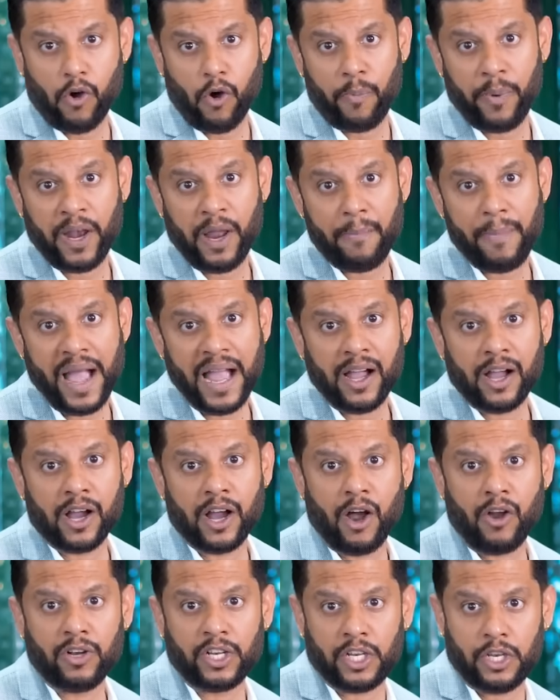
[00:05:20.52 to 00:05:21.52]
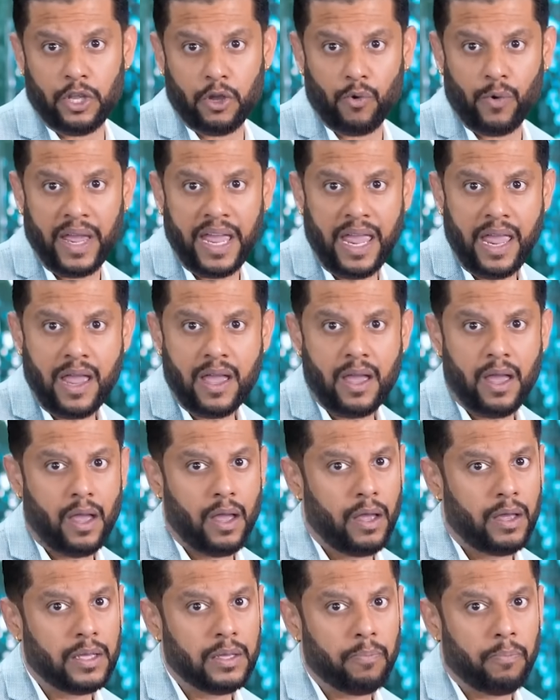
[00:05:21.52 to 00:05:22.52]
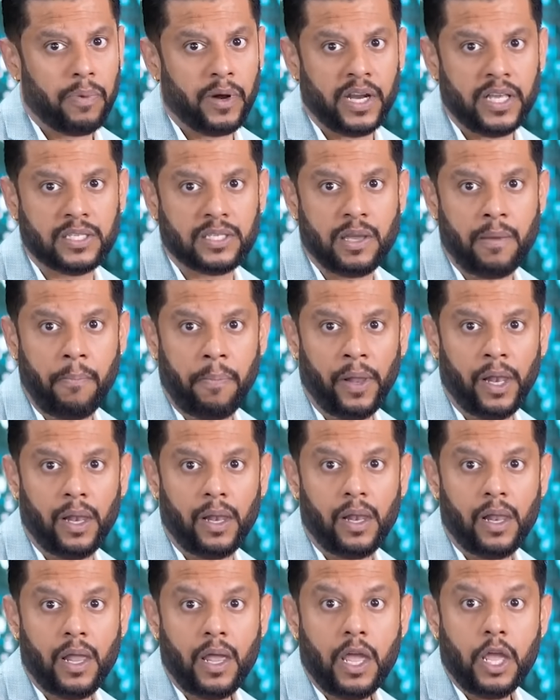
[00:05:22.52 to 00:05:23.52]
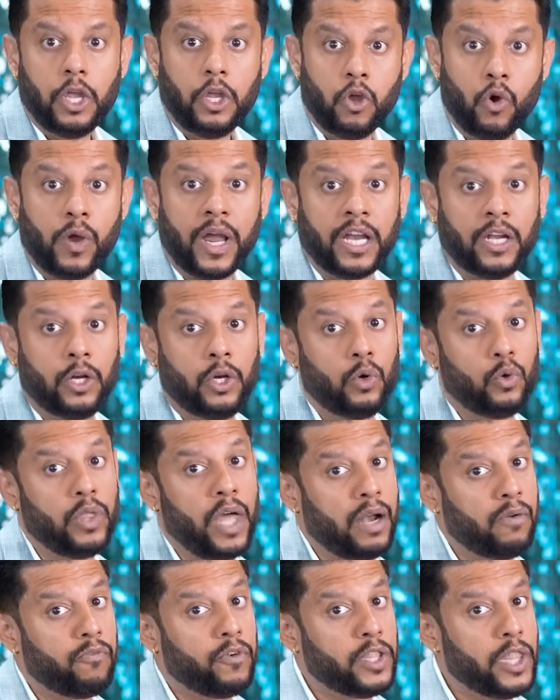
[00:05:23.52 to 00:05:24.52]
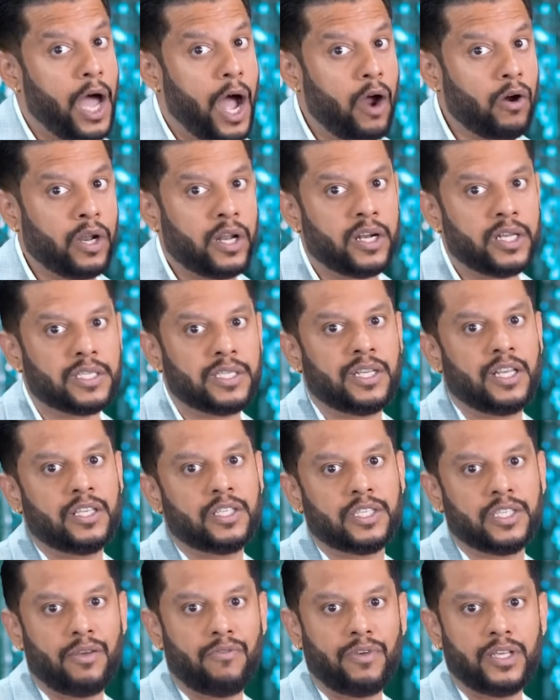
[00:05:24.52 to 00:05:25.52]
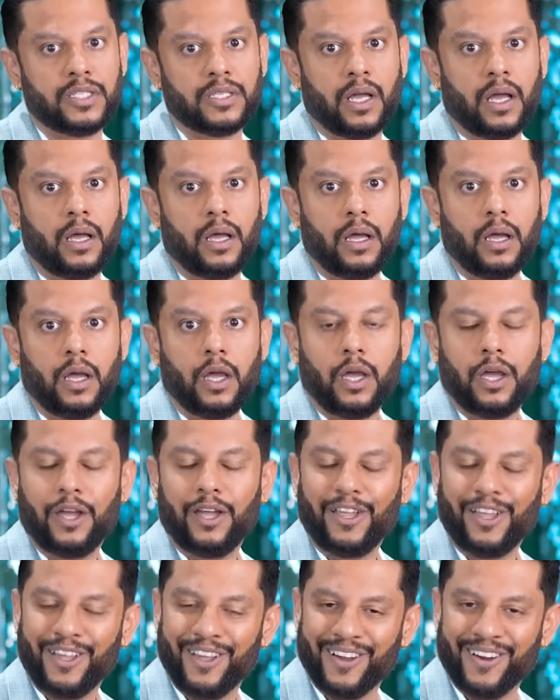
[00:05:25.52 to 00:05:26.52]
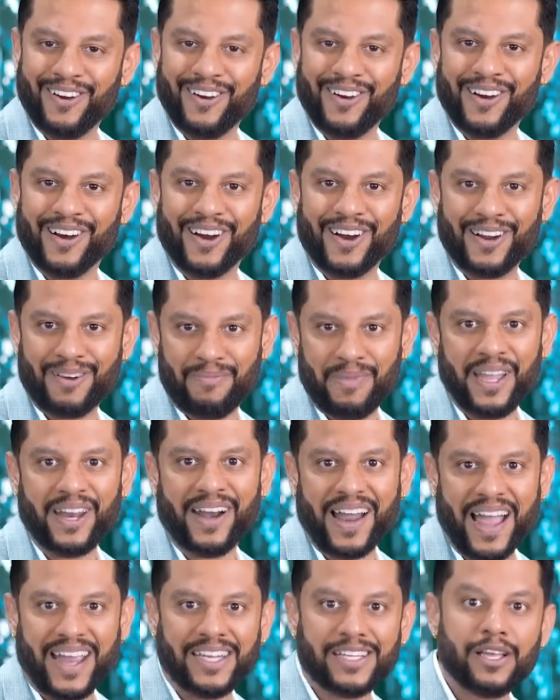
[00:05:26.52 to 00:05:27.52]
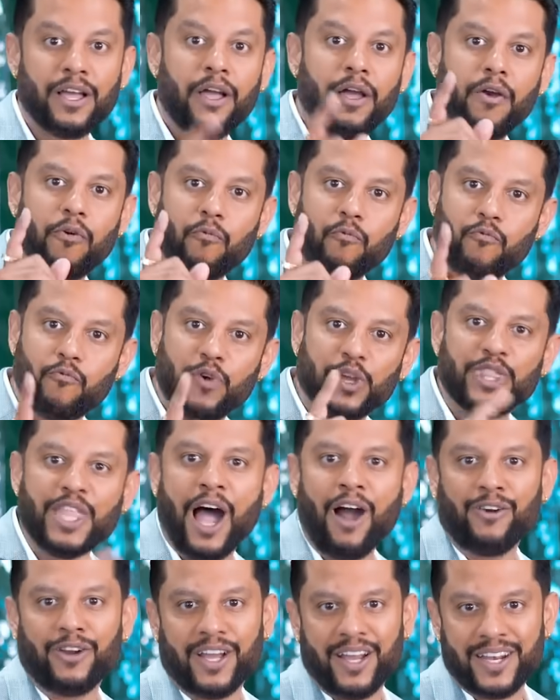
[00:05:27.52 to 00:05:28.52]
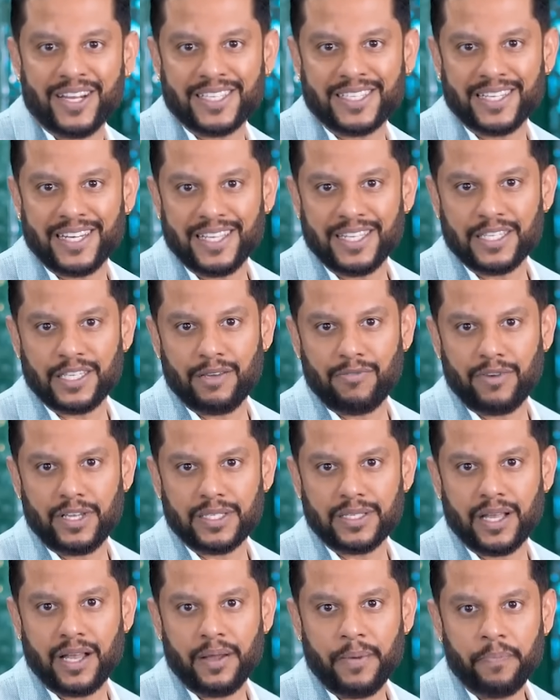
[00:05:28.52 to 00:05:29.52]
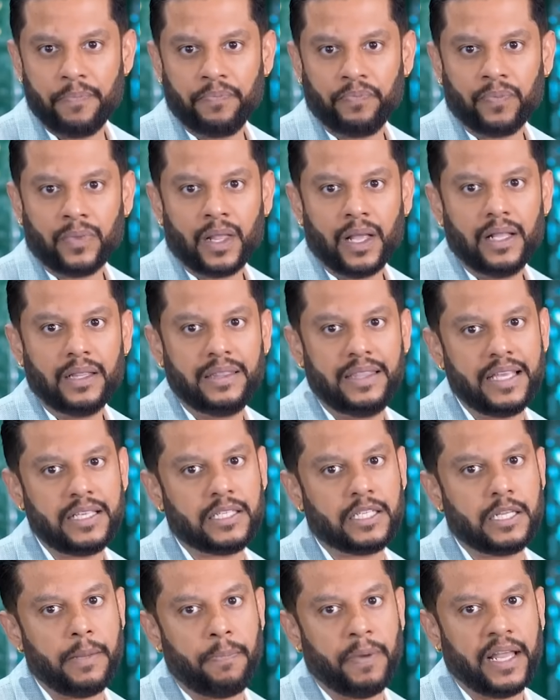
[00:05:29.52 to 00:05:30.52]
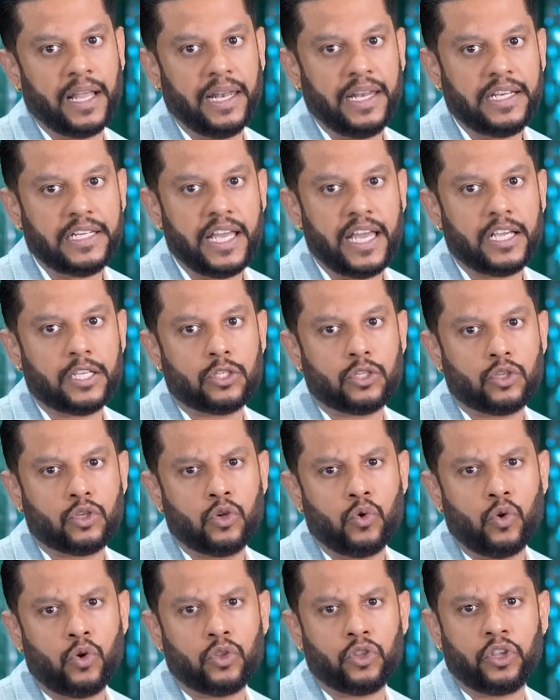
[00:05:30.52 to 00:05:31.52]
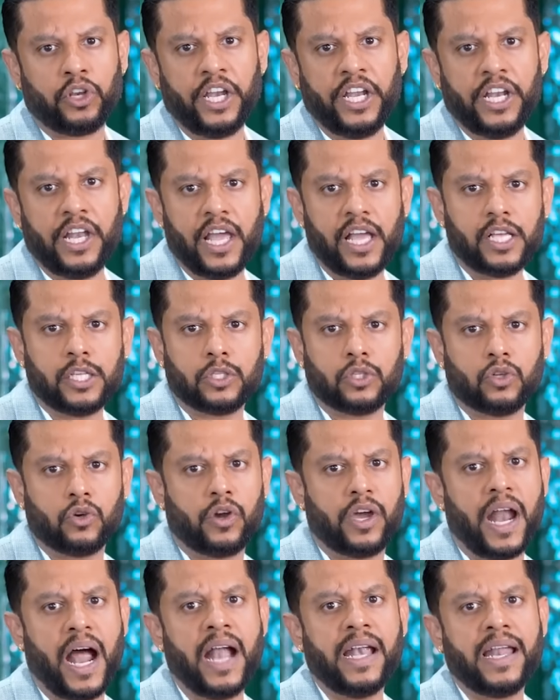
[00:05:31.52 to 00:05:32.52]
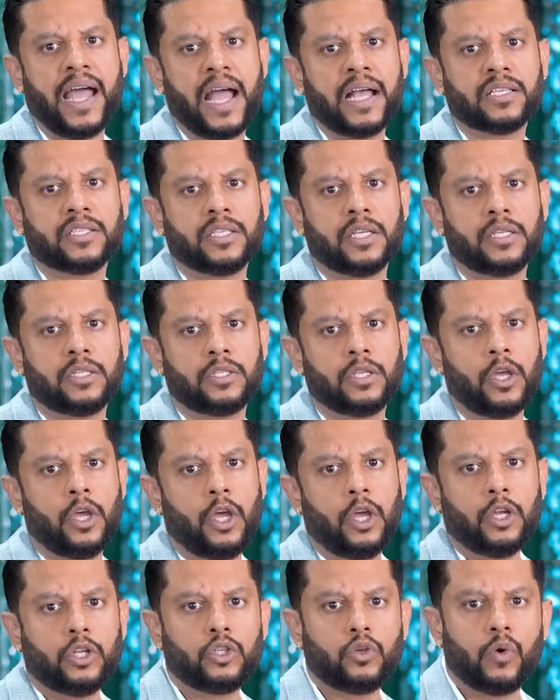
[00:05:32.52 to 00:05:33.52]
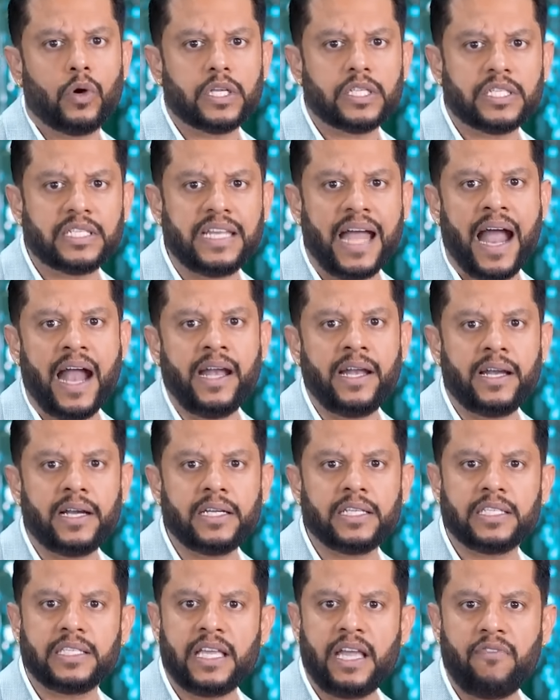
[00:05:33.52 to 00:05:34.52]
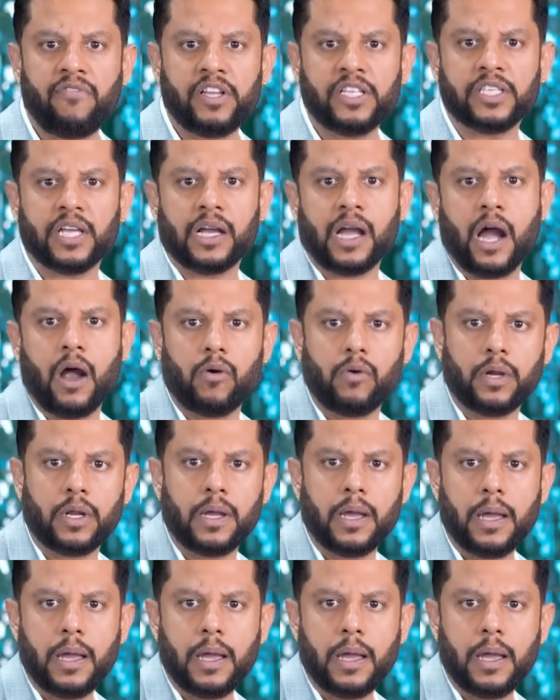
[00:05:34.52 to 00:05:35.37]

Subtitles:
to open a bank account in UAE? Pretty simple. You can do that without a residency visa. You heard me right. Without a residency visa. This typically takes 2 to 3 days to grant access to a standard savings account.